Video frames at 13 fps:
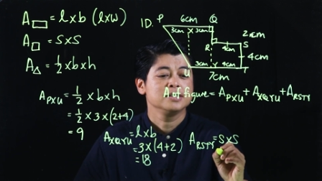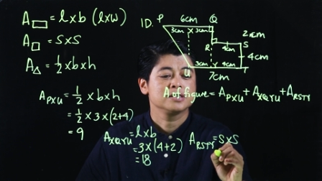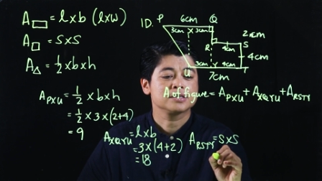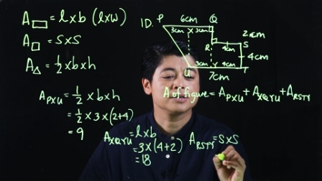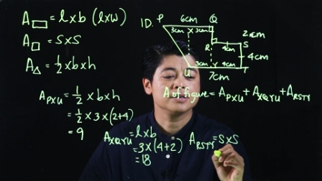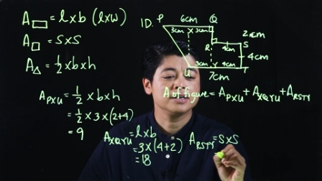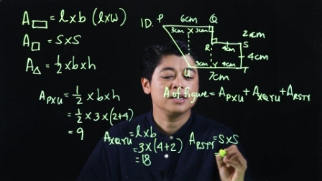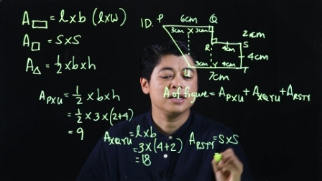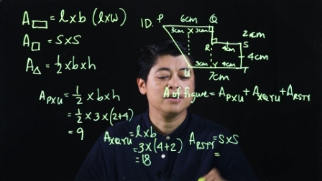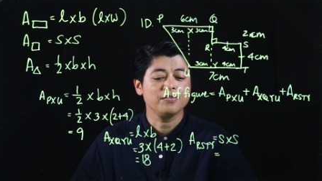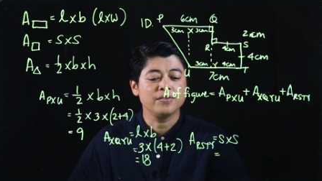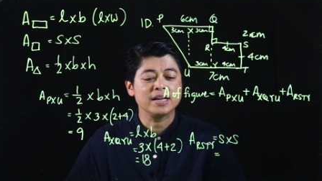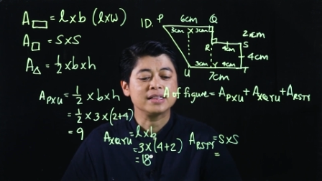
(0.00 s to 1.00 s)
So
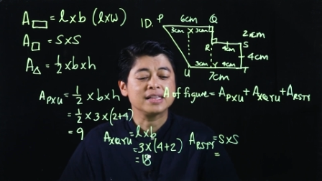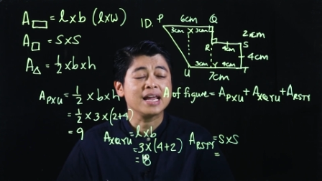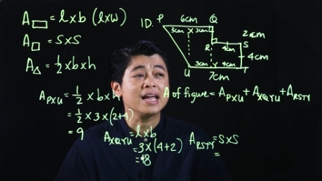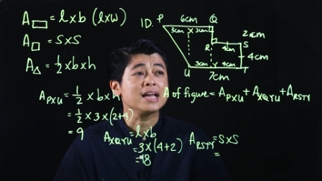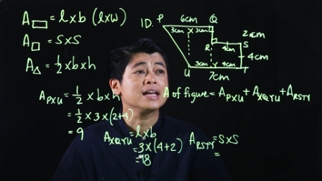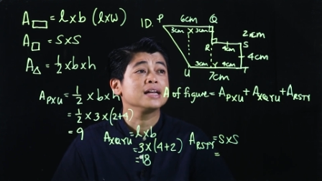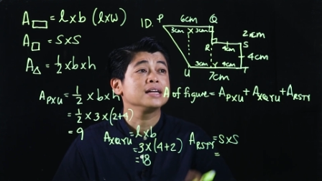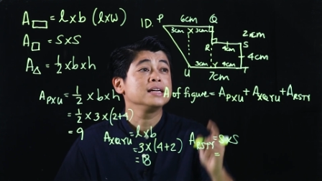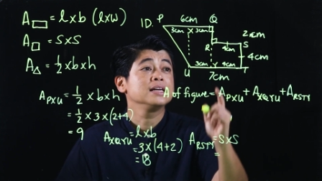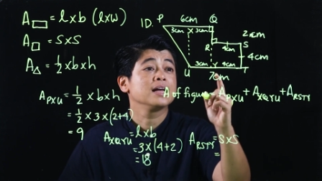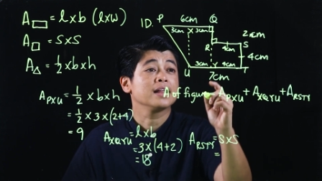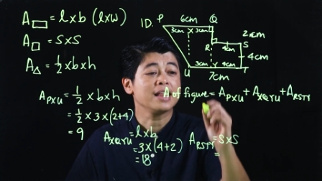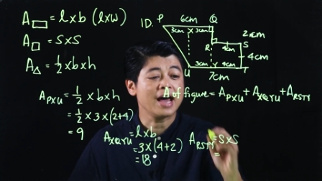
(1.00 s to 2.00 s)
if we take
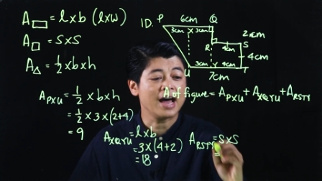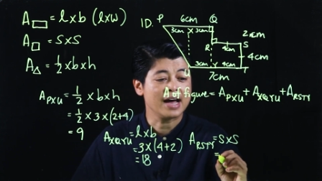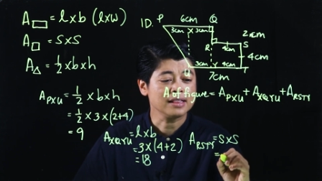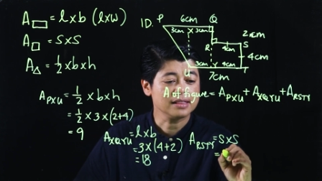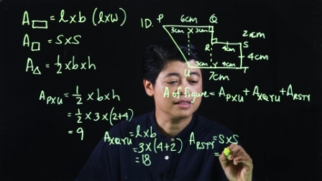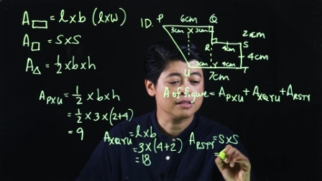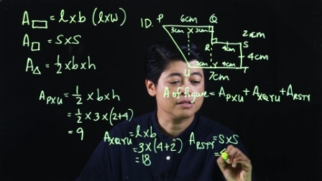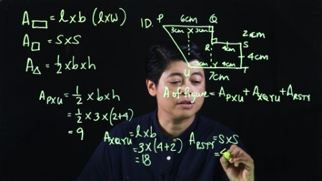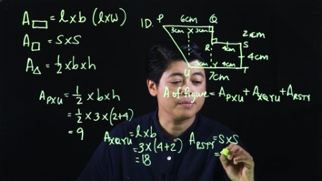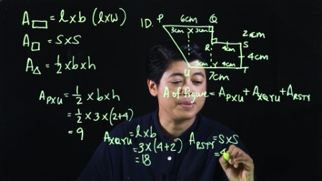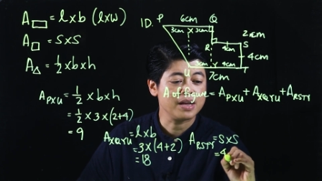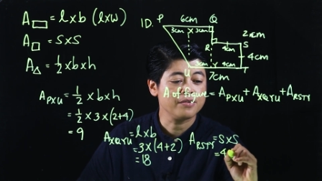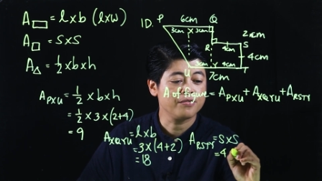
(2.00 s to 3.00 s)
that
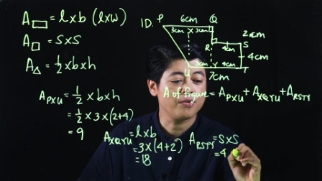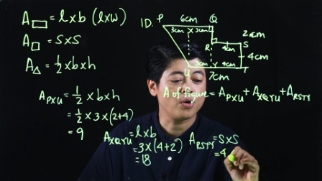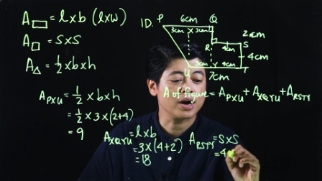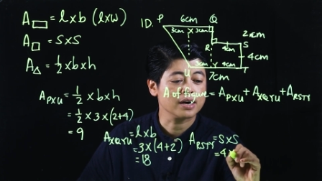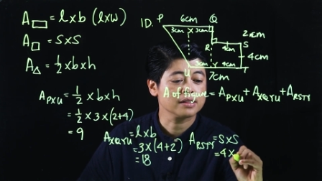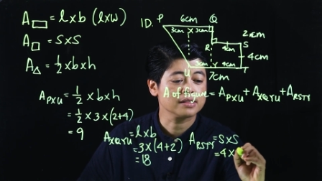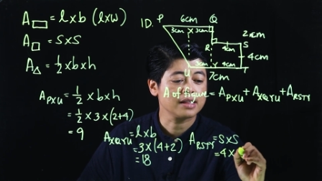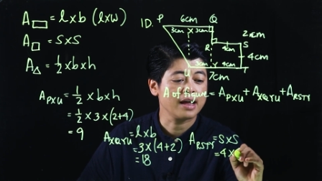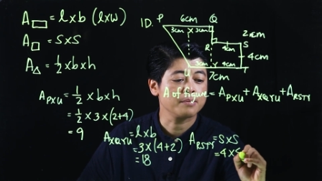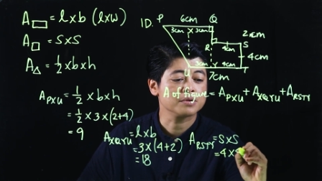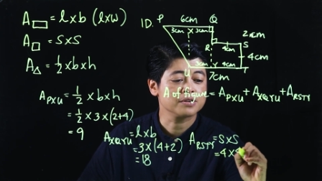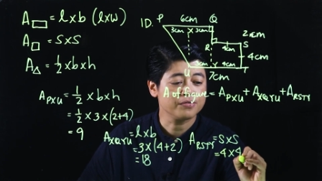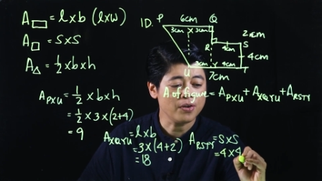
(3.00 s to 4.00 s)
to be 4
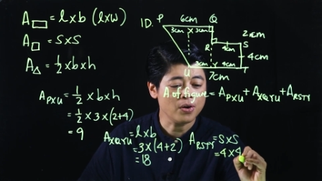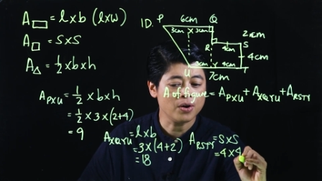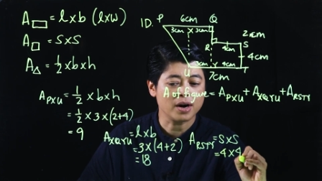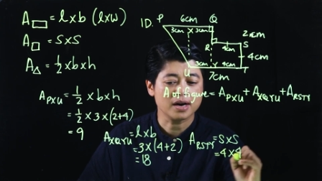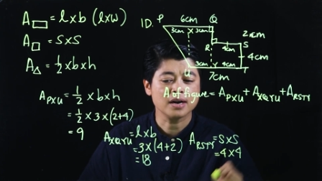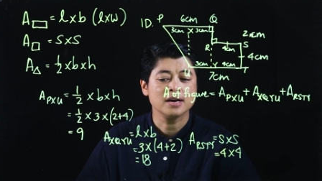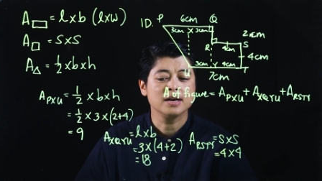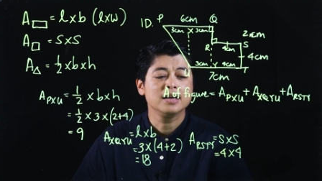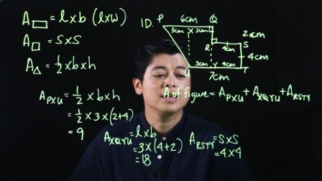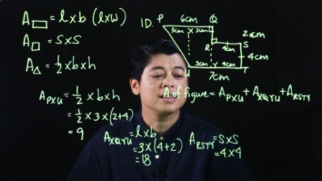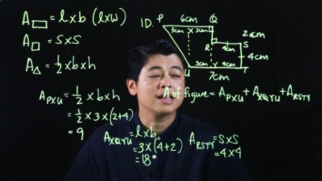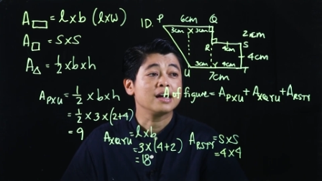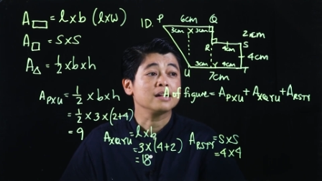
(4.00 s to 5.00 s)
times 4,
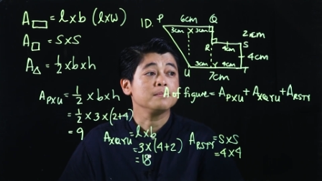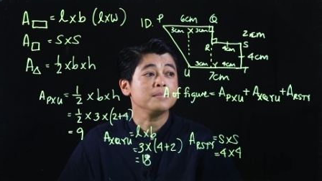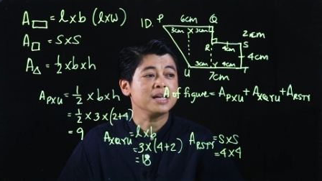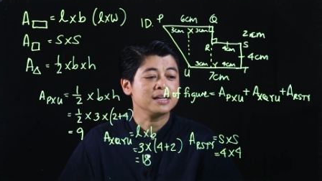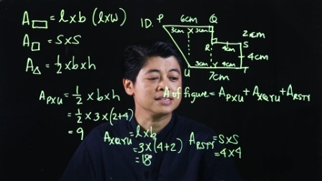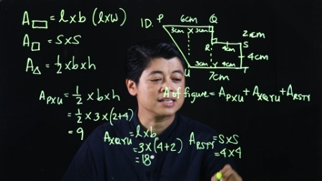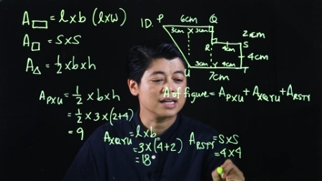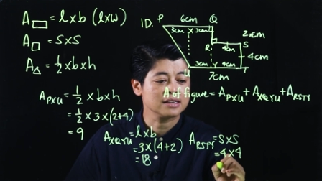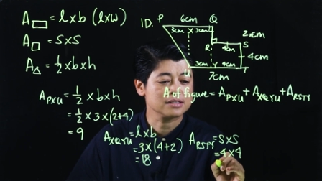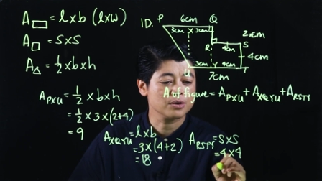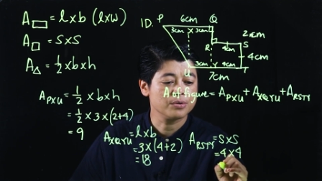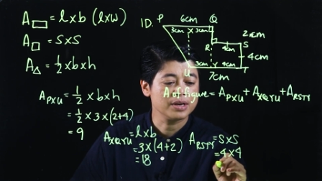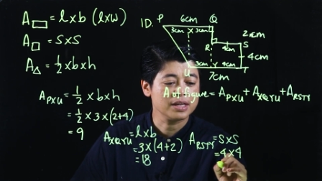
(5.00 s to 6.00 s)
that means
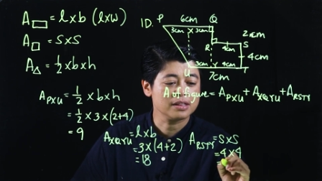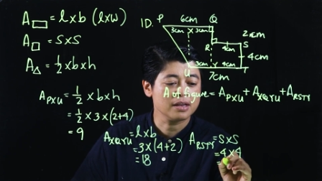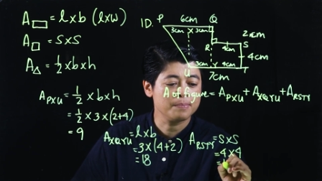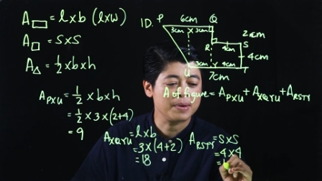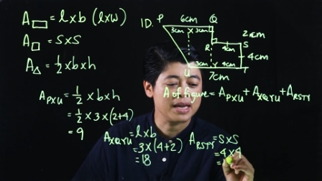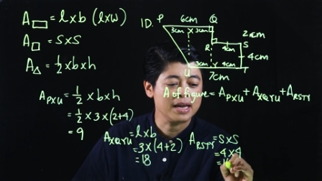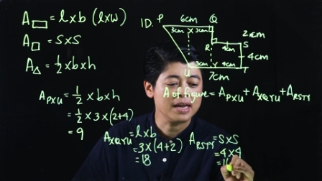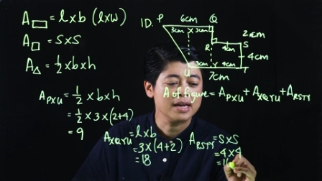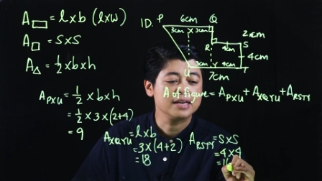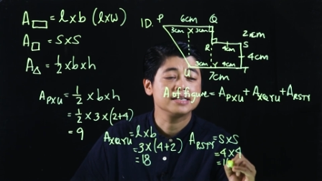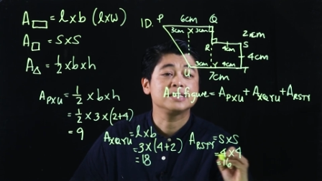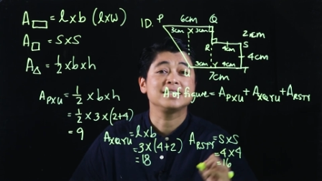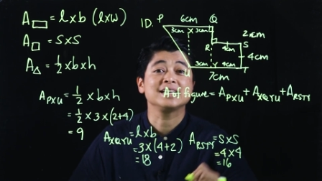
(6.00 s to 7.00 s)
that's going to be
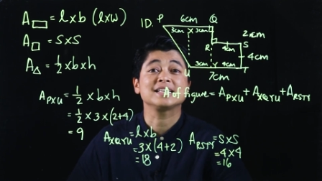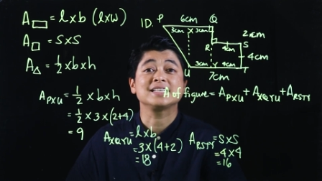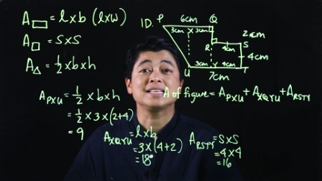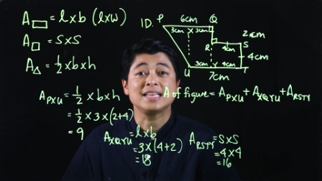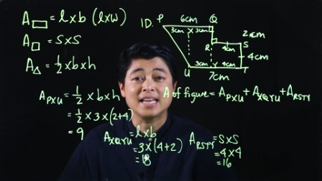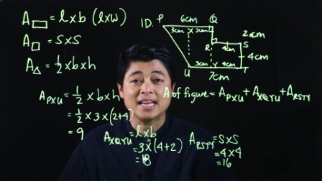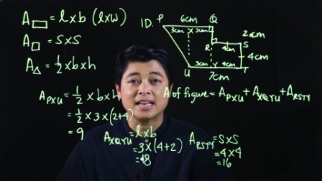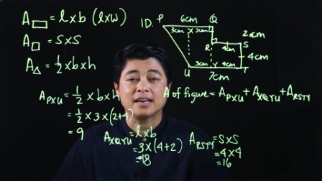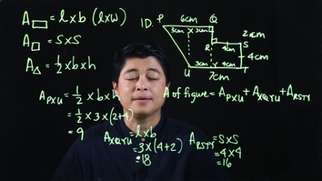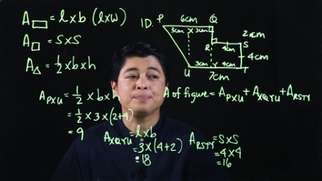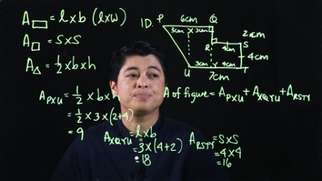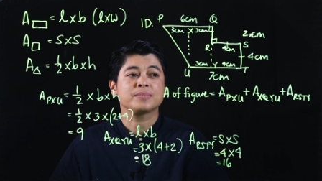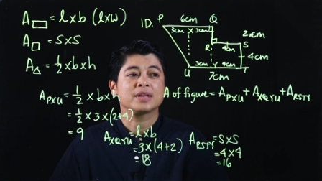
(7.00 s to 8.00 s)

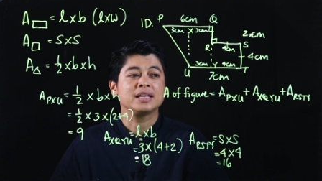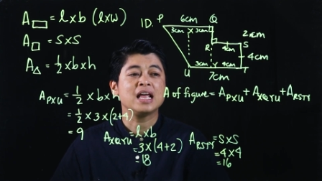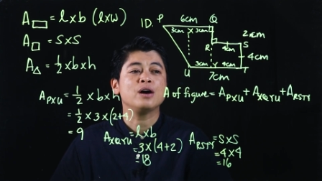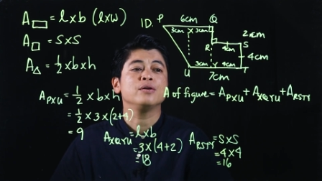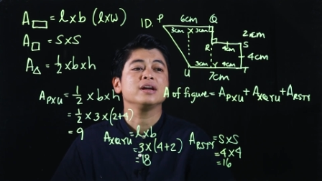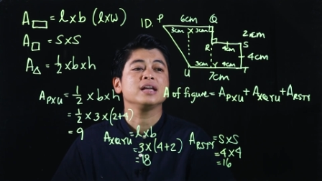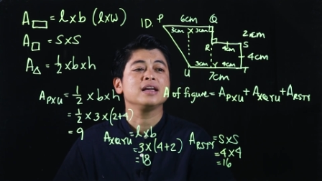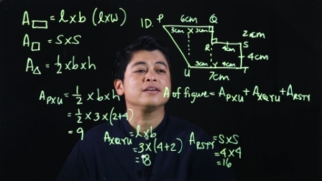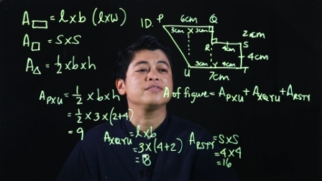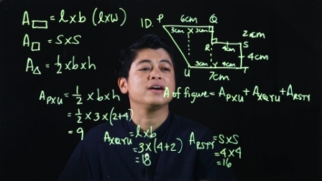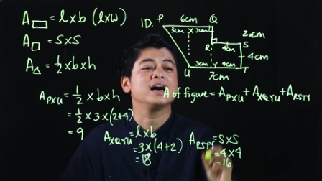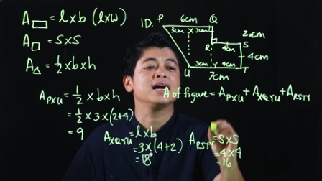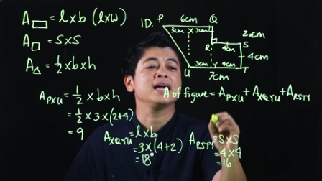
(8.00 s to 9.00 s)
16. Now,
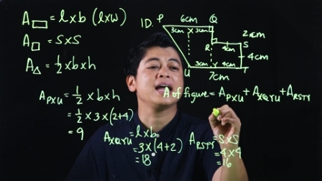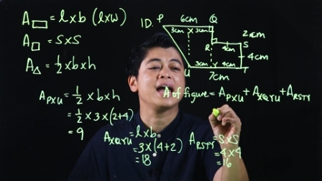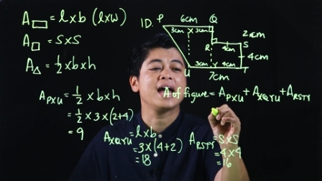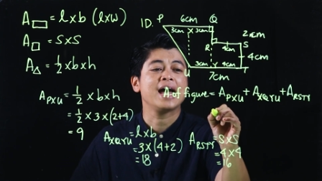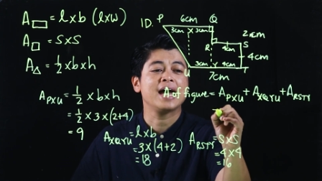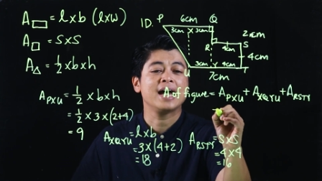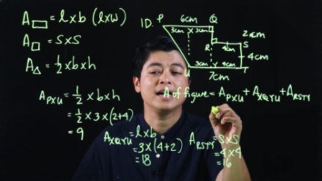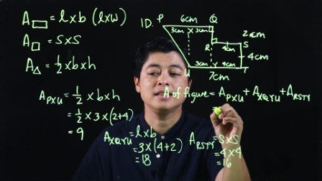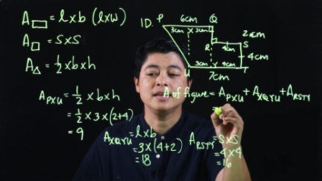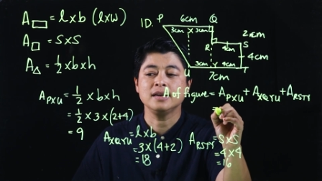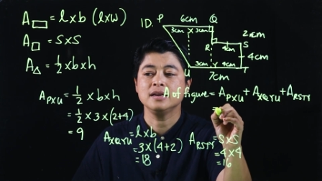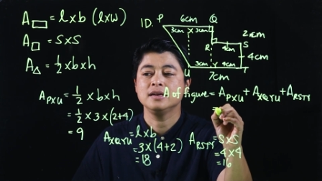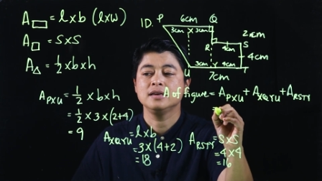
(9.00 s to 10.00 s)
if I
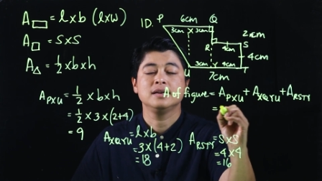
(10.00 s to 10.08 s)
add